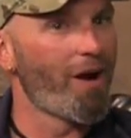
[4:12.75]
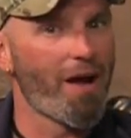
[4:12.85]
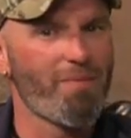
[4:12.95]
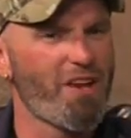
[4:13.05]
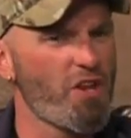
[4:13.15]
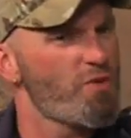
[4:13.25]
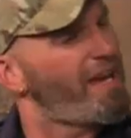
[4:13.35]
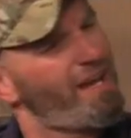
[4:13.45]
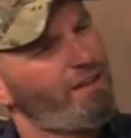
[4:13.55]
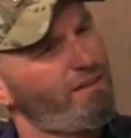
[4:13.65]
I mean, you
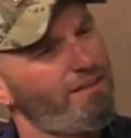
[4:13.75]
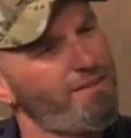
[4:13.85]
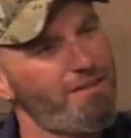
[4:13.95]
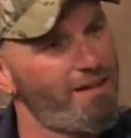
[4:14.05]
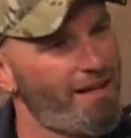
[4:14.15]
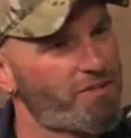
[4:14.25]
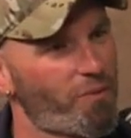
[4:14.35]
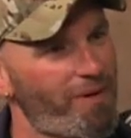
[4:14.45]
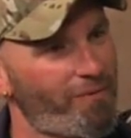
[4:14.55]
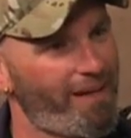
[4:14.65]
can't, it's a
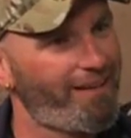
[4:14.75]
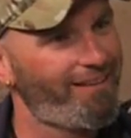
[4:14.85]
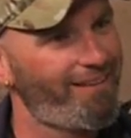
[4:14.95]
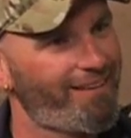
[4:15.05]
win-win.